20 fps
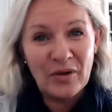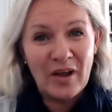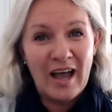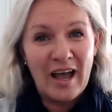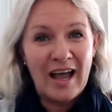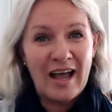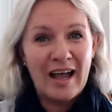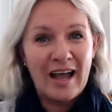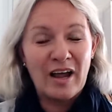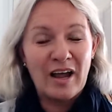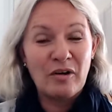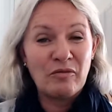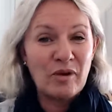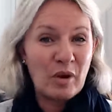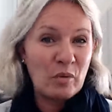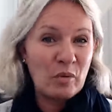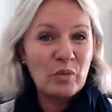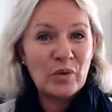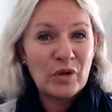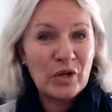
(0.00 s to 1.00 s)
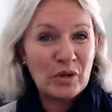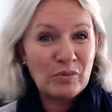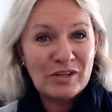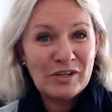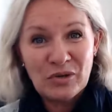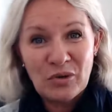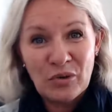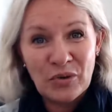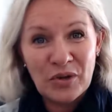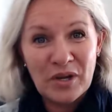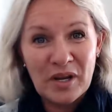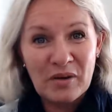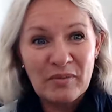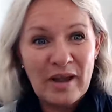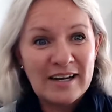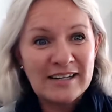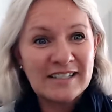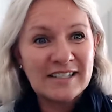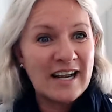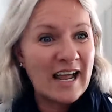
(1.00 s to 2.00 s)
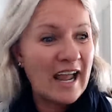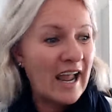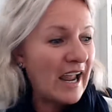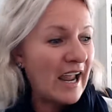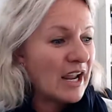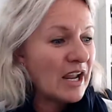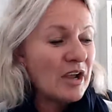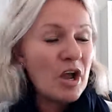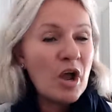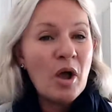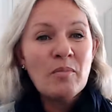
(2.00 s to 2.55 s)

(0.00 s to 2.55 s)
around what we're going to be talking about today.